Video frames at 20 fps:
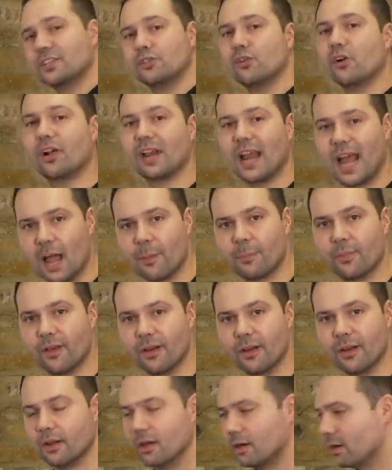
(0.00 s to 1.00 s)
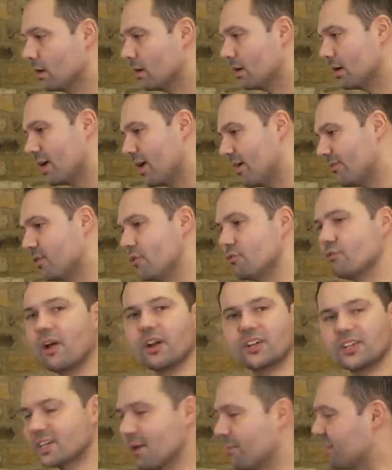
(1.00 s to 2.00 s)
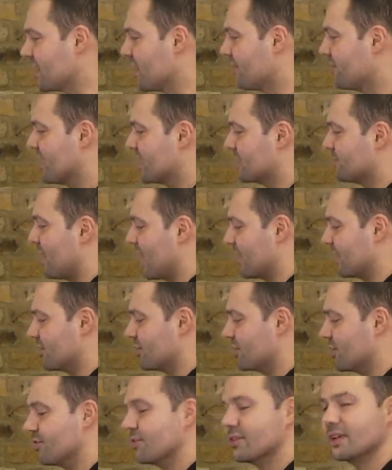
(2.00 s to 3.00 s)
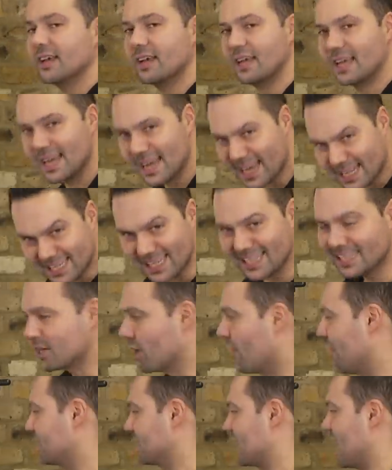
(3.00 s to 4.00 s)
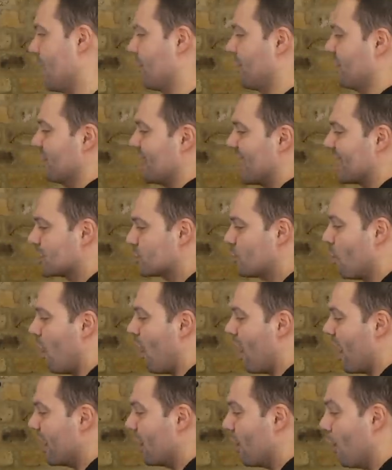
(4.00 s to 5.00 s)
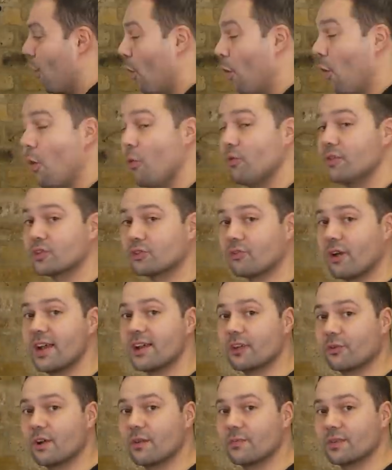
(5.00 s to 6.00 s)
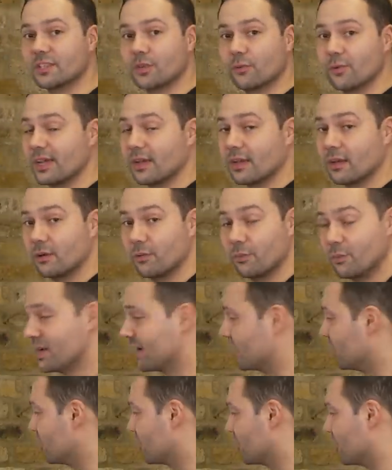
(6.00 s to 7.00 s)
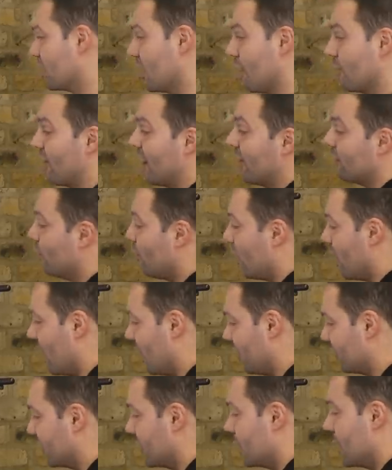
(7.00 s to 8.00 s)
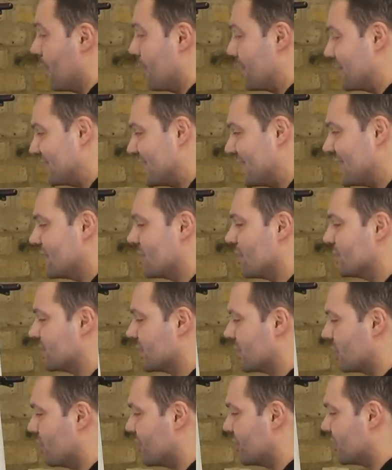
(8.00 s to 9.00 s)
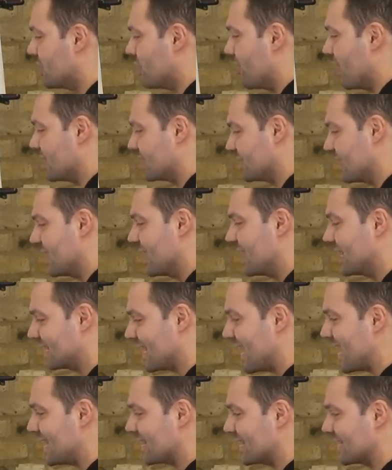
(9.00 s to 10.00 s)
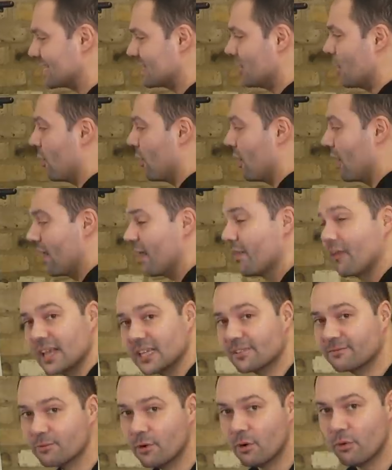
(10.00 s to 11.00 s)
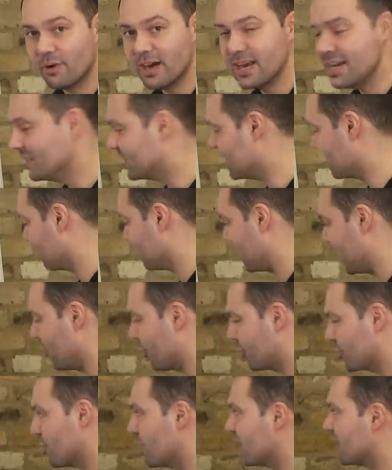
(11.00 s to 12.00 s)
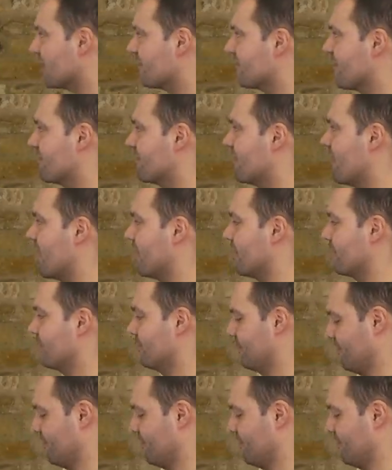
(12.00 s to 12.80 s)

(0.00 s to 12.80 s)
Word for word: that's not going to happen. If you rush something of this magnitude, it is going to happen. That's why all the trade agreements that we, we can look at around the world, particularly those including the US, take this long. That's for a reason. They're not doing it for fun.